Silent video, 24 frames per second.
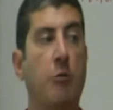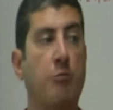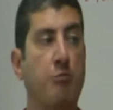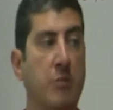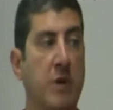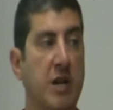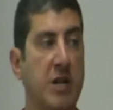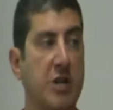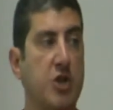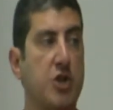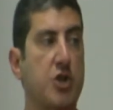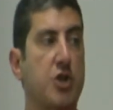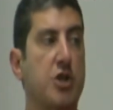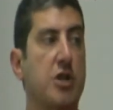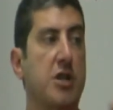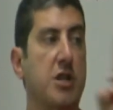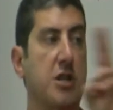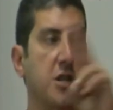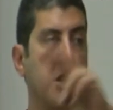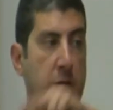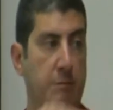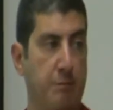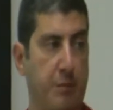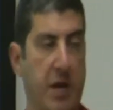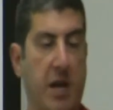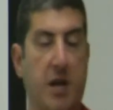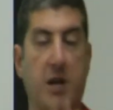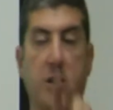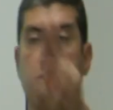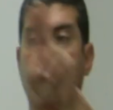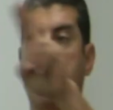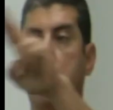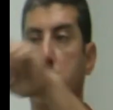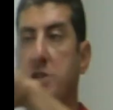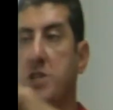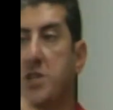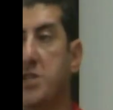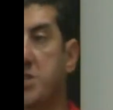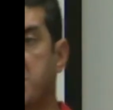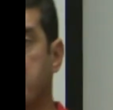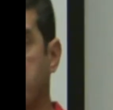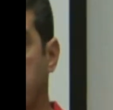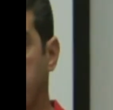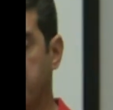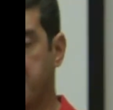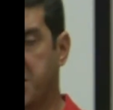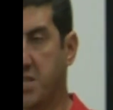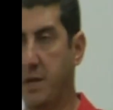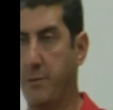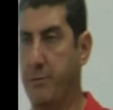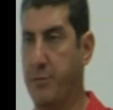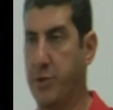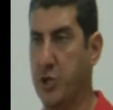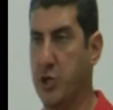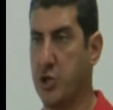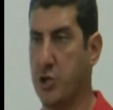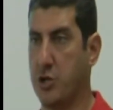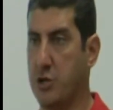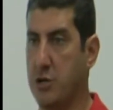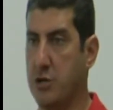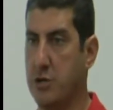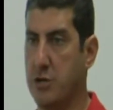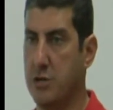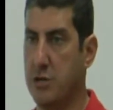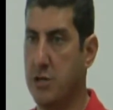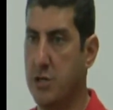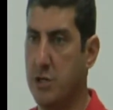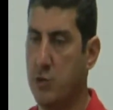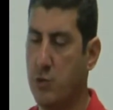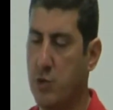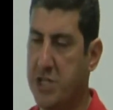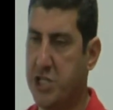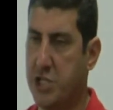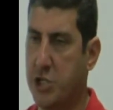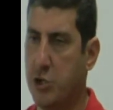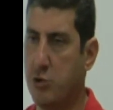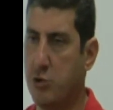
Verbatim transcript: much compared to the sun's temperature? What's the